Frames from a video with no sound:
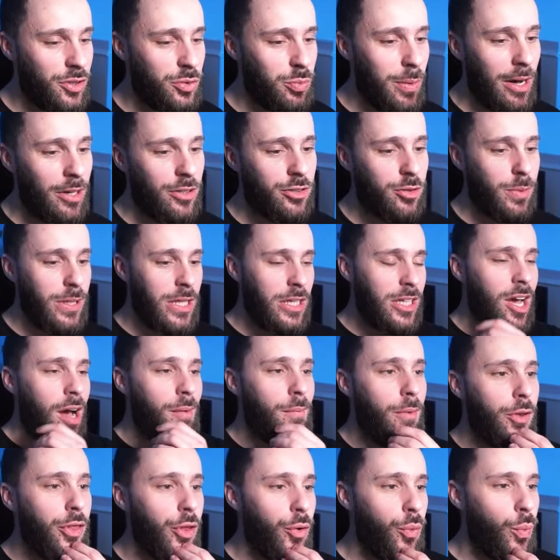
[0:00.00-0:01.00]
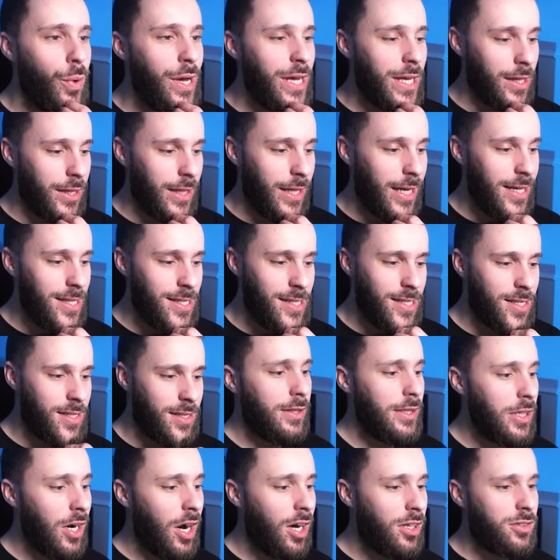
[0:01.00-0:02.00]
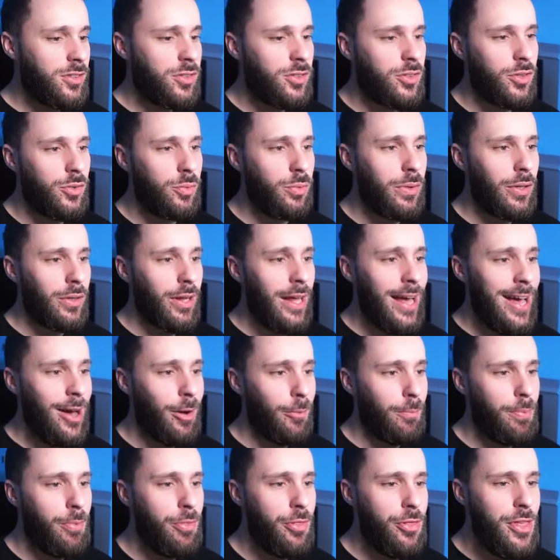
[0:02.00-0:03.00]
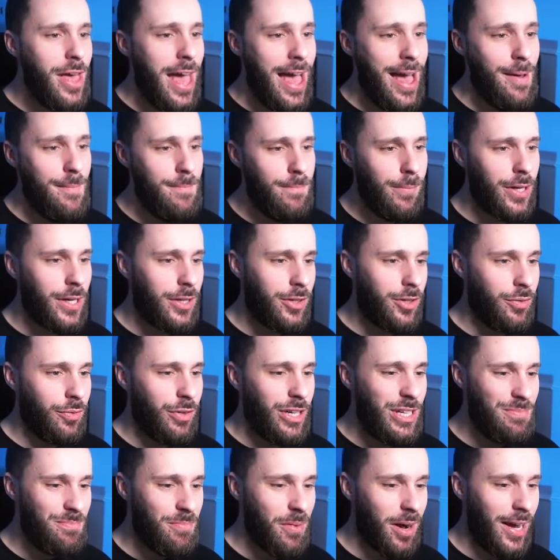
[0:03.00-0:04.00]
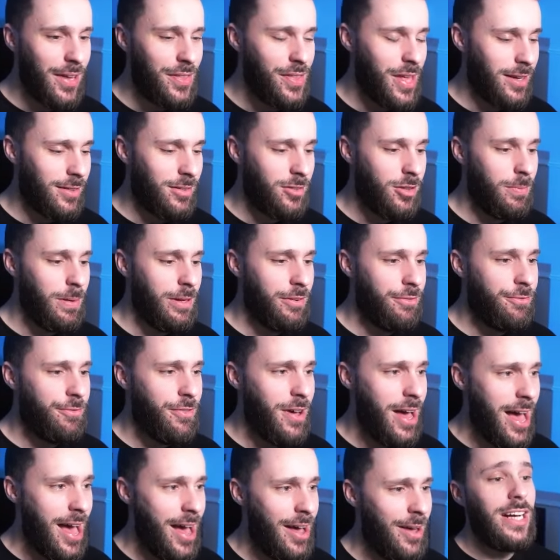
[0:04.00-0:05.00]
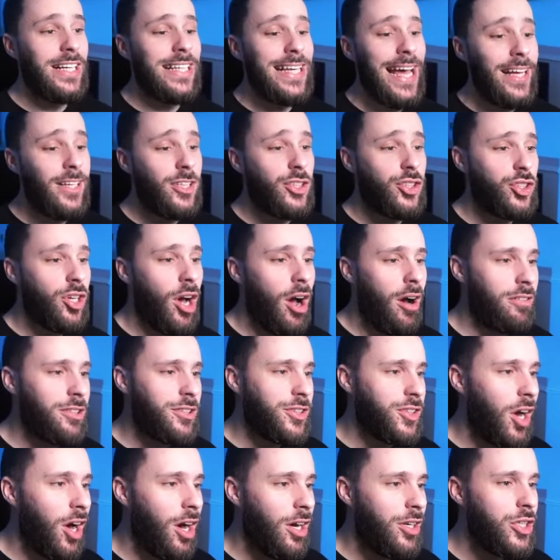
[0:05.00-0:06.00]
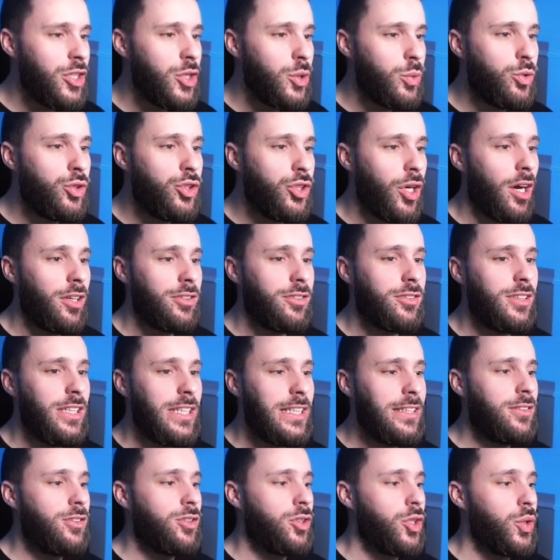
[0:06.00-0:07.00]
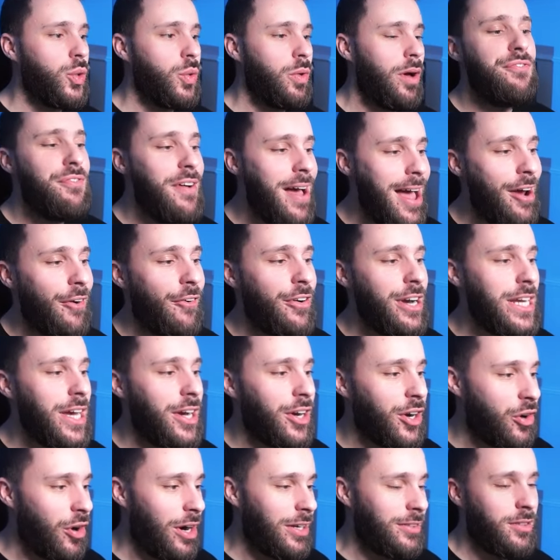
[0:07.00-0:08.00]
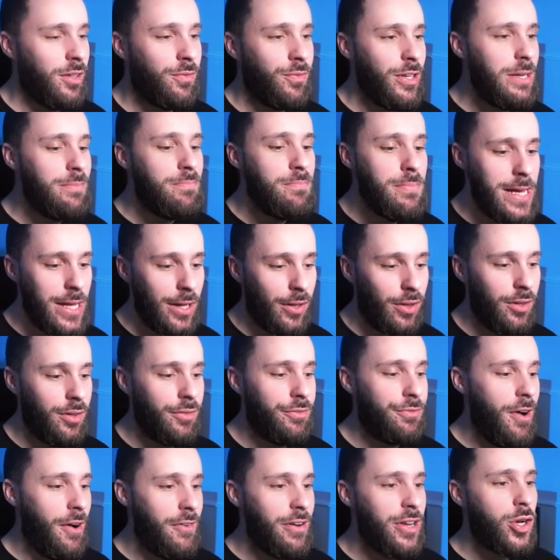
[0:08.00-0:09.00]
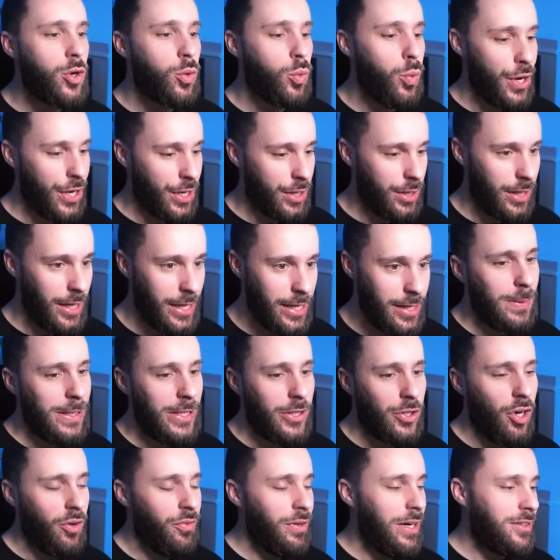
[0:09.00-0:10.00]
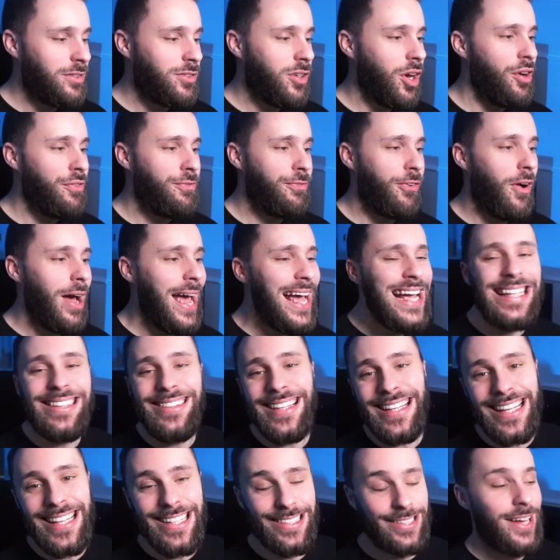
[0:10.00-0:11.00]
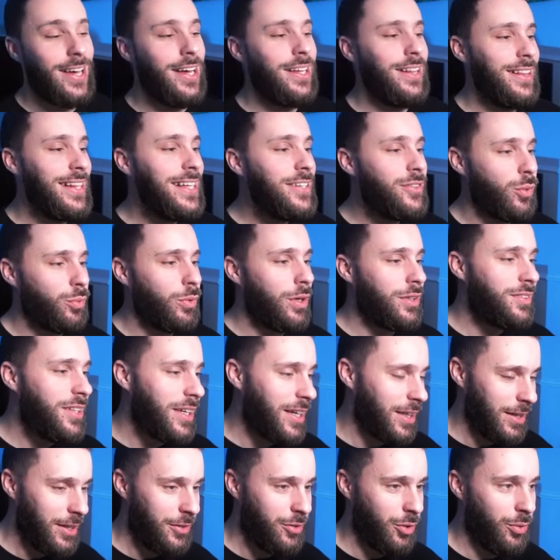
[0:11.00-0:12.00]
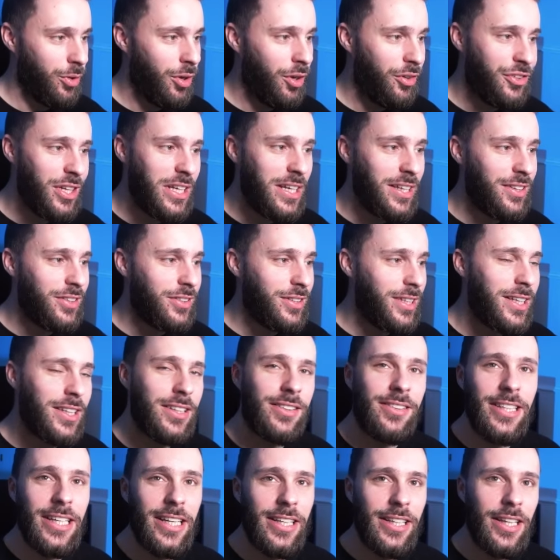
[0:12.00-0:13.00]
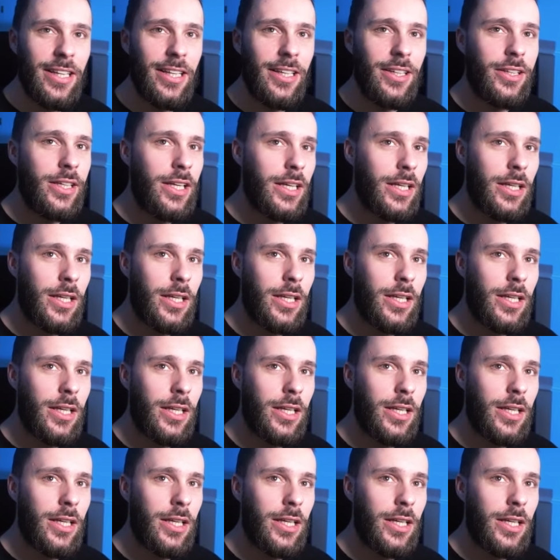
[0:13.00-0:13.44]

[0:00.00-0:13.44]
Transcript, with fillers: as well, so we can come with the Wiglett. The Artisan will help them, but I don't really mind that, to be fair. Against Charizard, you just need to very aggressively mill very quickly. Speaking of, let's go for a Dig a little, well, dig a little, not dig it, dig a little.